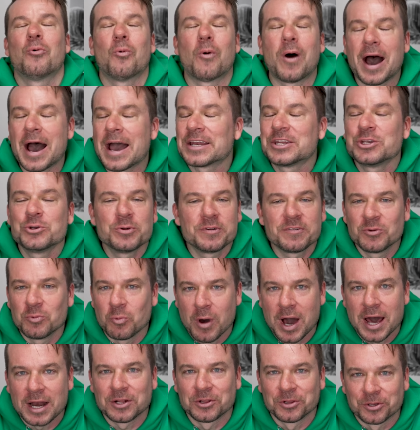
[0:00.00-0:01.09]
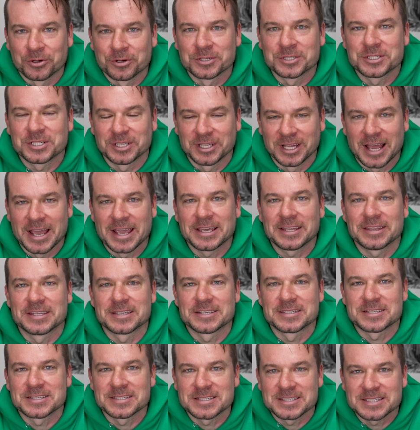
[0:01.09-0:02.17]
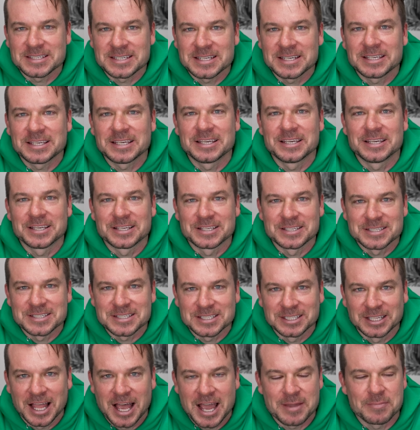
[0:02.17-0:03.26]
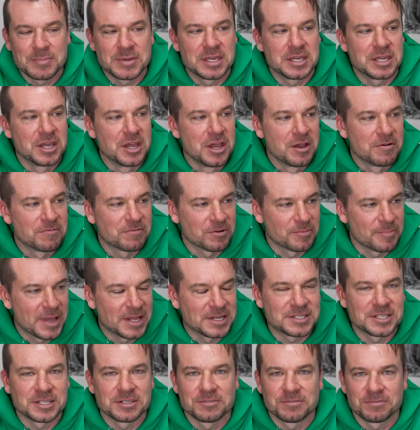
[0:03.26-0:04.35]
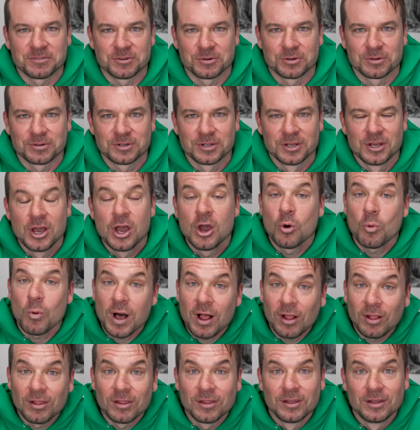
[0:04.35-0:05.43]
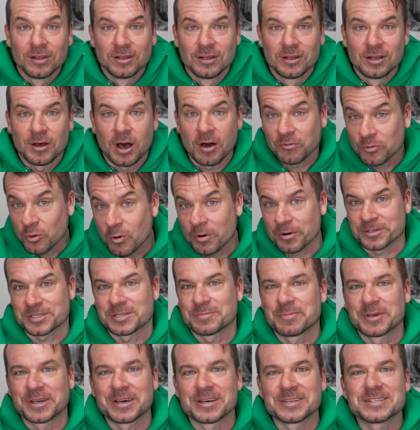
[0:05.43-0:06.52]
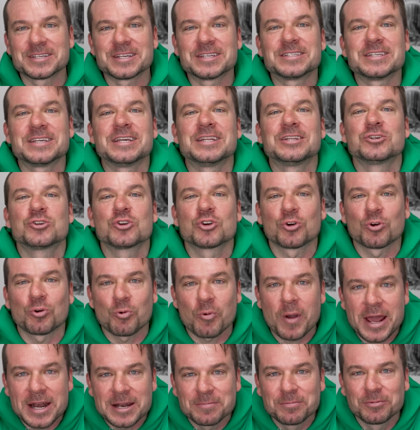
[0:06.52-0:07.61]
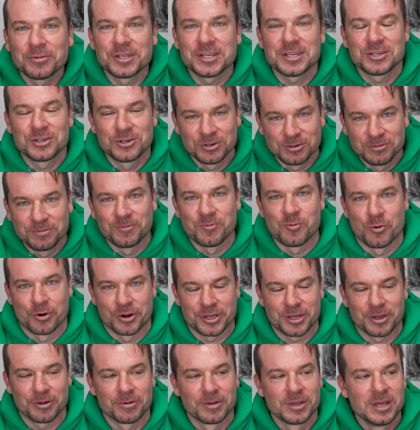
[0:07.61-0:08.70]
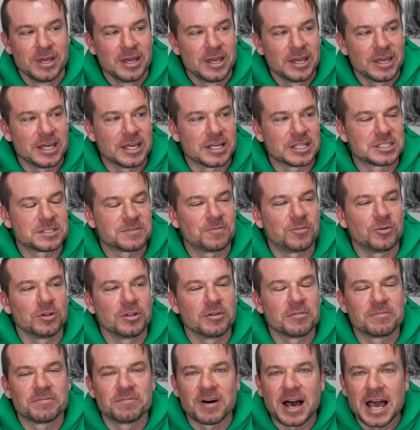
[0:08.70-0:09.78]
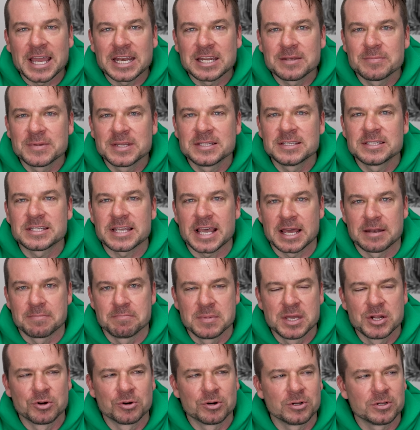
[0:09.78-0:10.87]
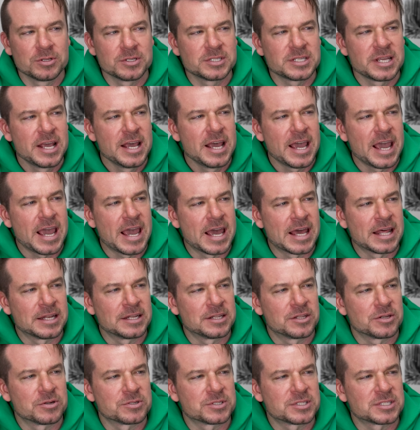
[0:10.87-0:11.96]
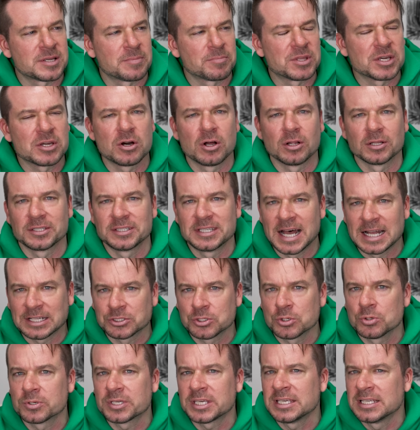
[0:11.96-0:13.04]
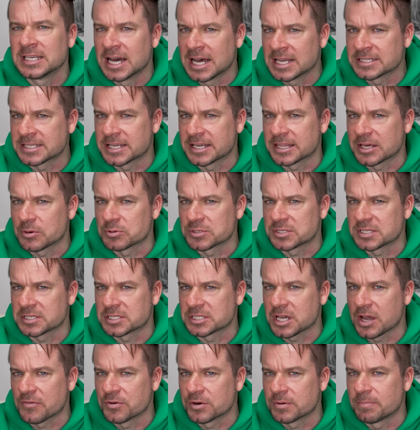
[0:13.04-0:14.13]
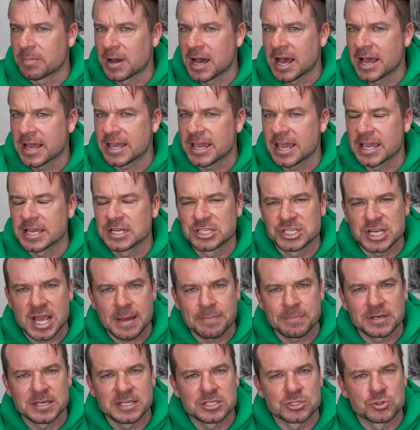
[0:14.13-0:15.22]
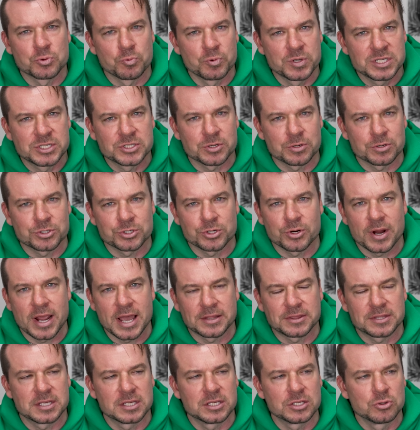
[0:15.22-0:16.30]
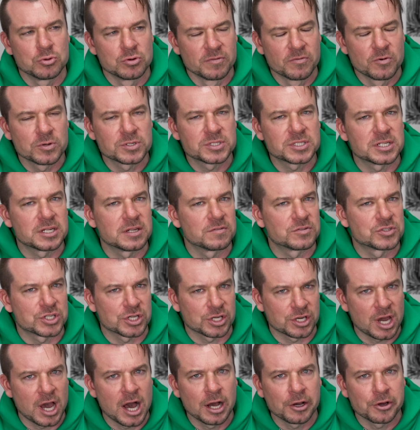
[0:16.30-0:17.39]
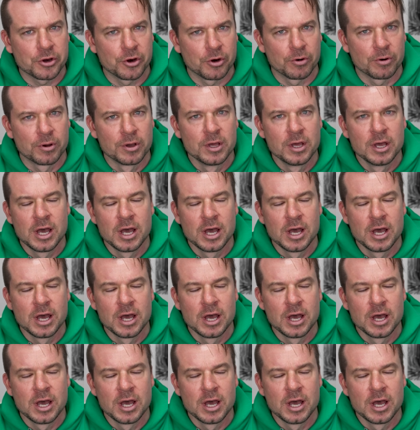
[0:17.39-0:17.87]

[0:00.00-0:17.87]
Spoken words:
Why do you even want to learn to like this stinky, slimy, fermented food? Well, of course, because it's incredibly good for you. It's full of vitamins and minerals, and there's something called natto kinase that was discovered by a Japanese researcher at the University of Chicago